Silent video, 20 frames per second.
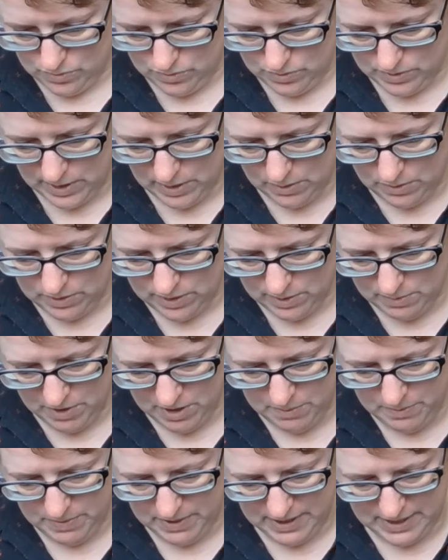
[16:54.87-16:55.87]
Now there
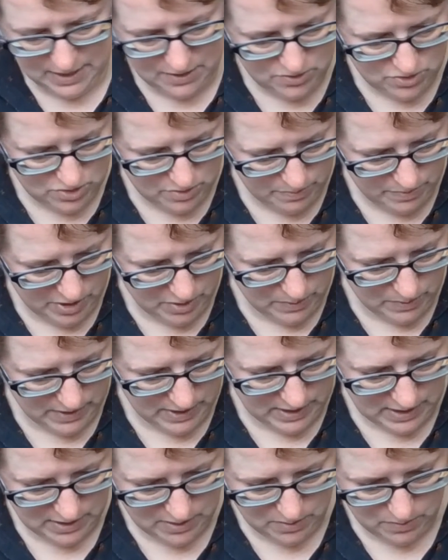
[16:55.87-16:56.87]
might be an extra blue in
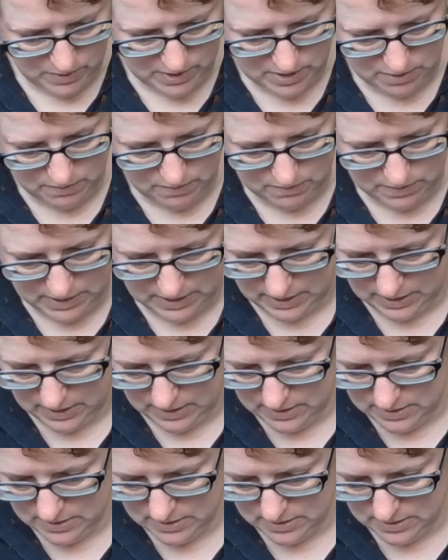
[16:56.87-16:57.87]
here that we don't
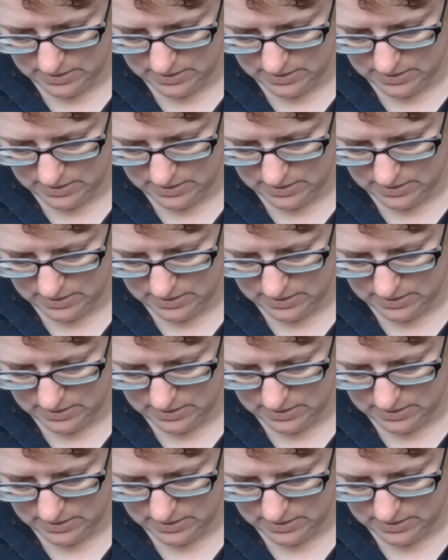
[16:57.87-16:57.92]
need.